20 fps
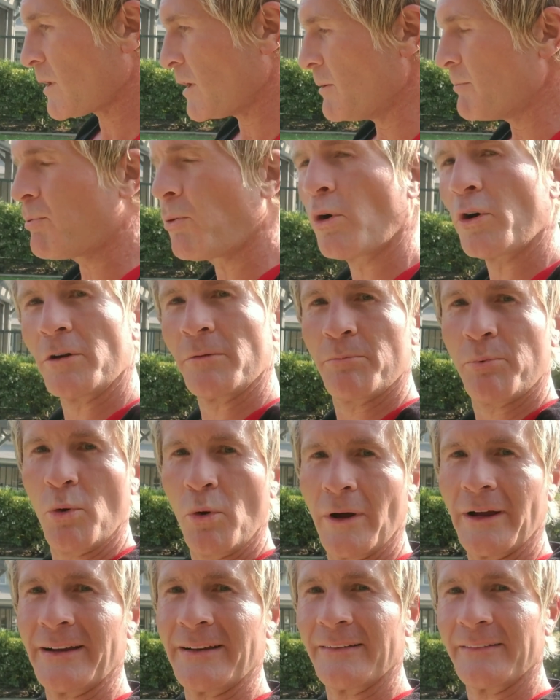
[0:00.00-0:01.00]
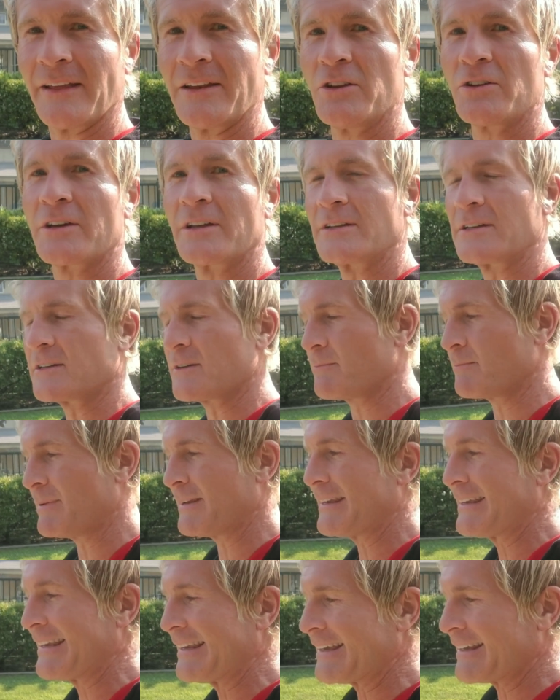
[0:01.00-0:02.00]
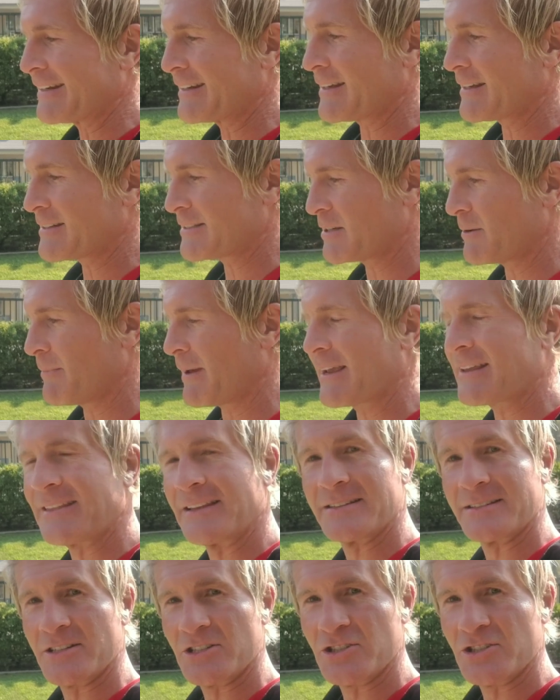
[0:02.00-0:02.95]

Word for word: important point, then you can begin to make these